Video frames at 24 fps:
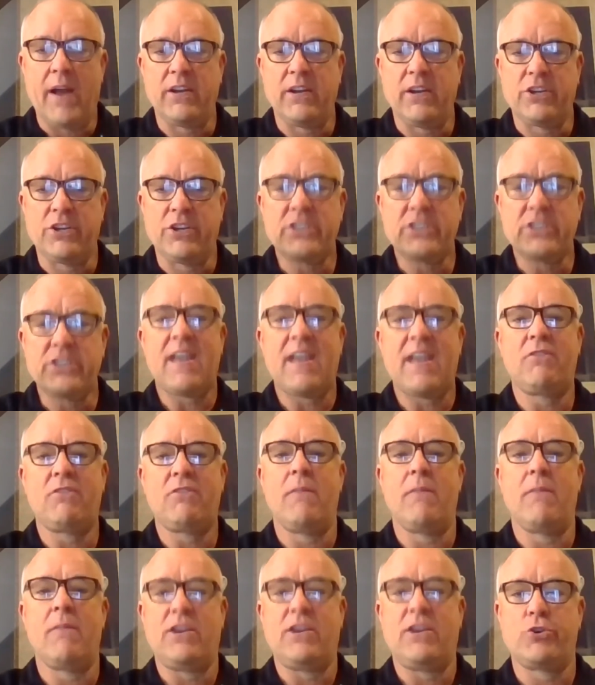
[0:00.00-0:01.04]
You just have to
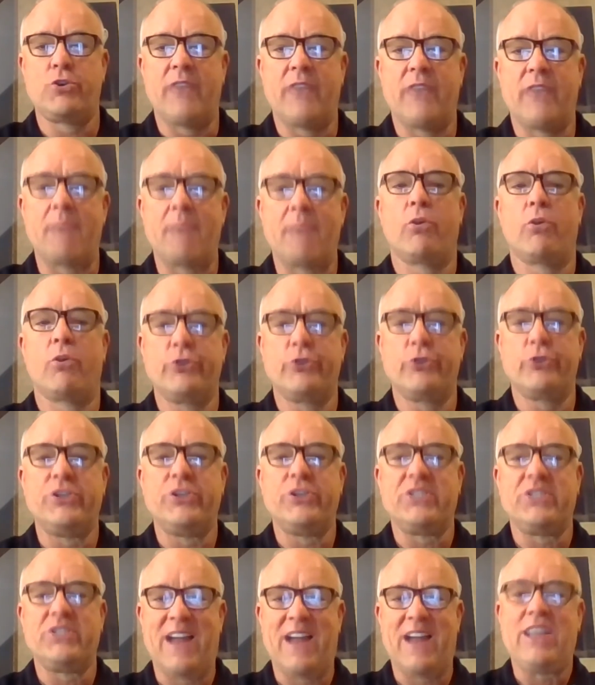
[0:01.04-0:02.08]
make sure that person
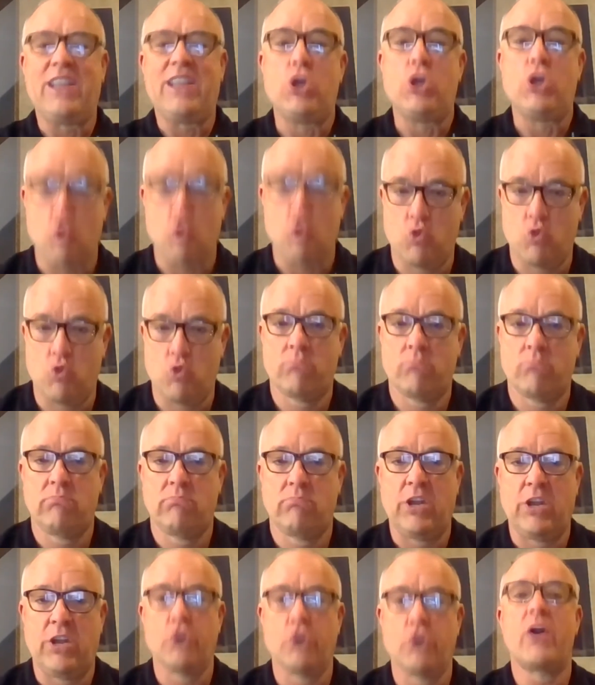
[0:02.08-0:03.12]
is not you,
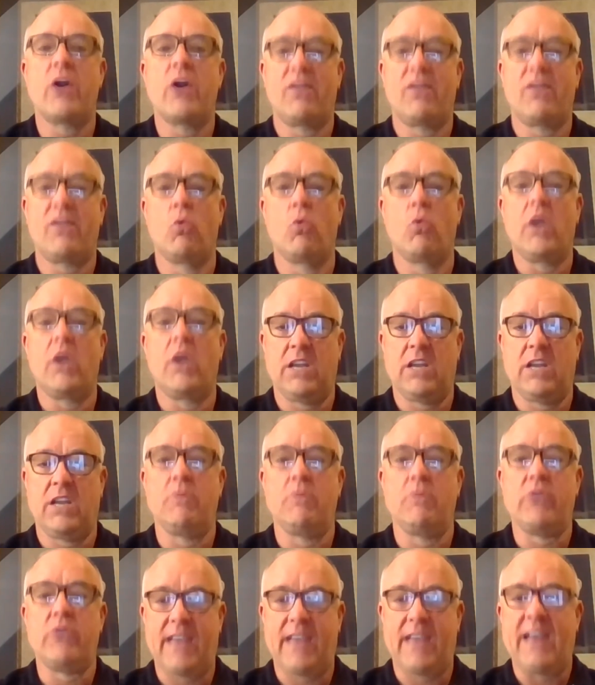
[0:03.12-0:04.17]
that you're not the one
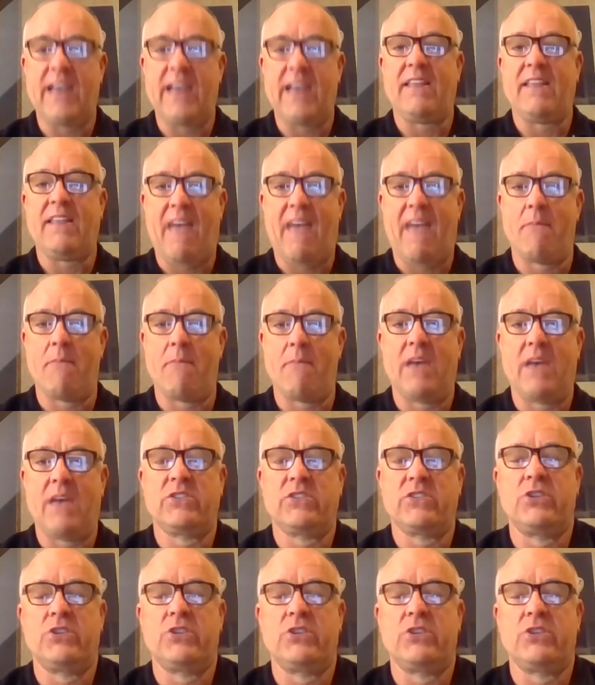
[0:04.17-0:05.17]
communicating that message.